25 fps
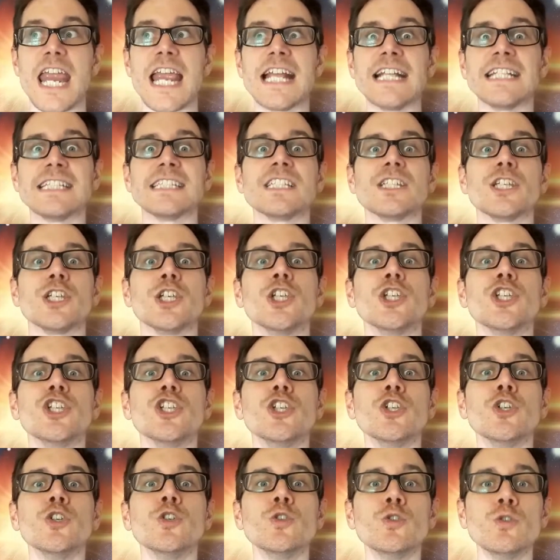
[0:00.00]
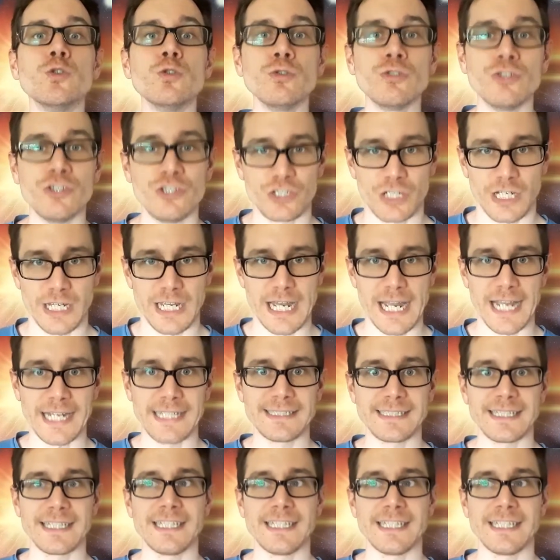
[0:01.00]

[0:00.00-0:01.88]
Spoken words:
It's huge, guys.